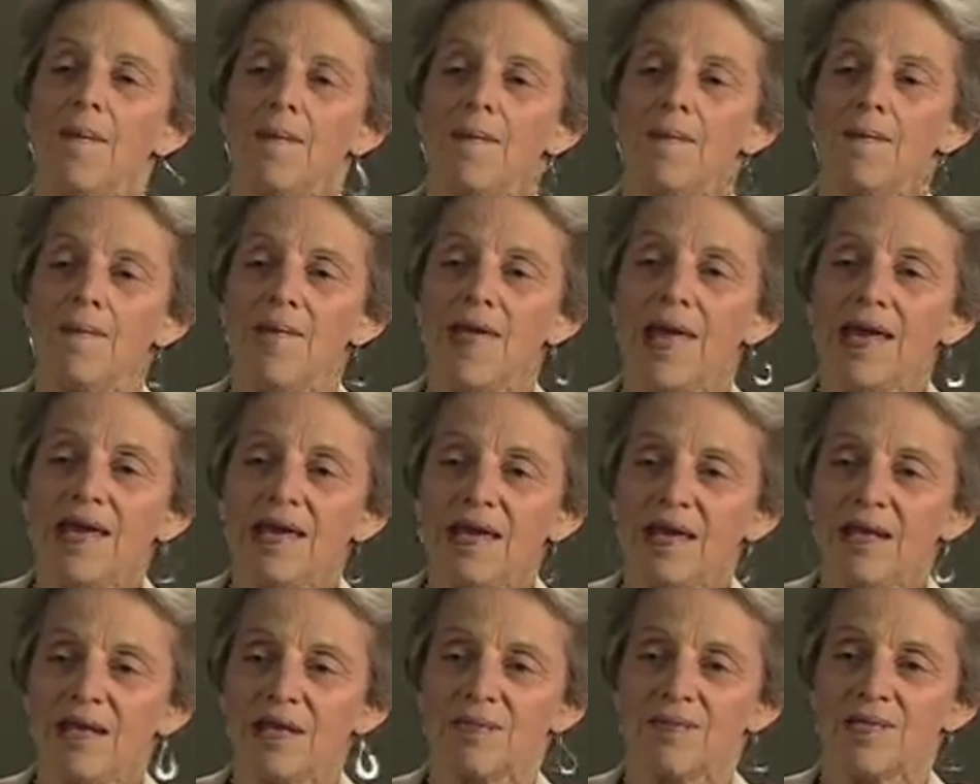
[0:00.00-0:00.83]

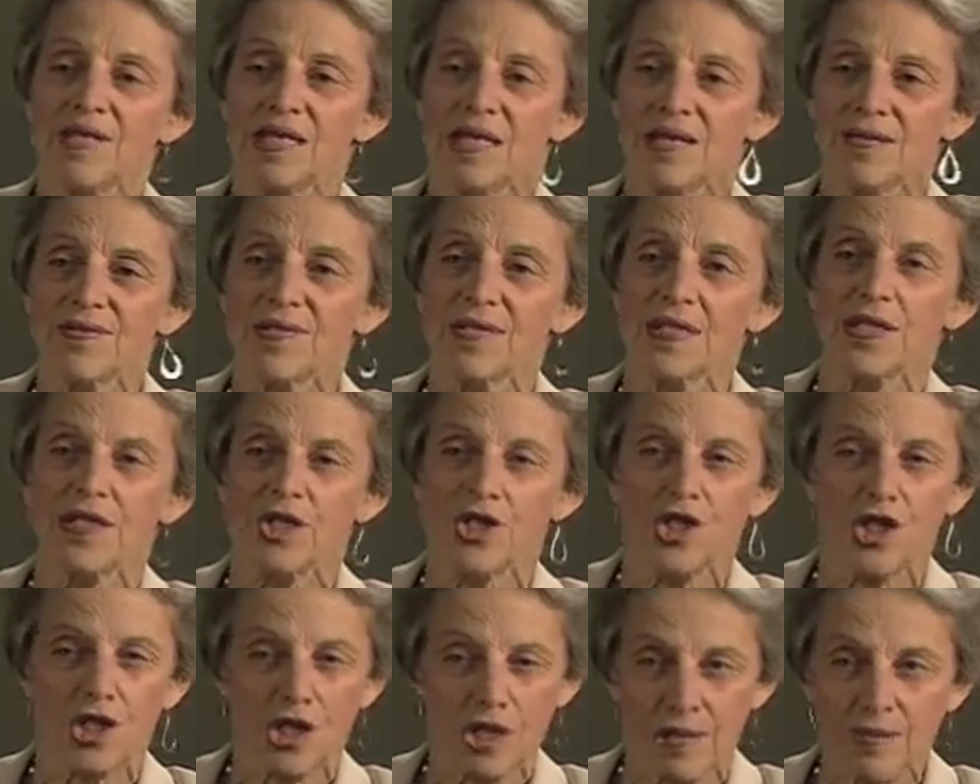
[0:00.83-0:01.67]
making themselves
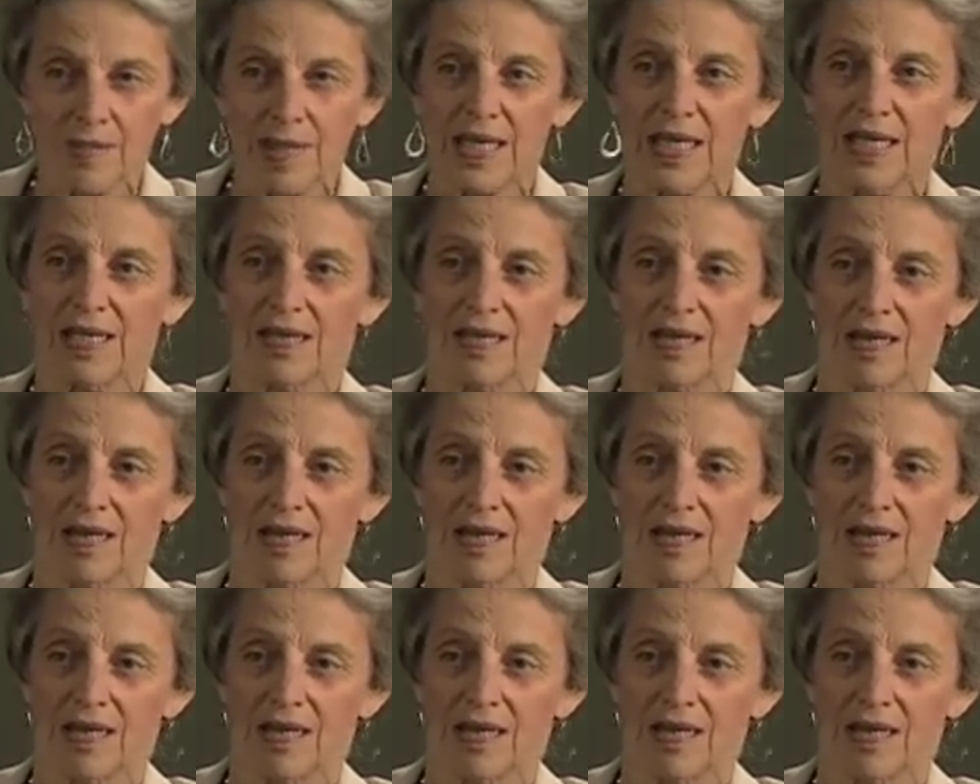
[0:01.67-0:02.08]
legitimate in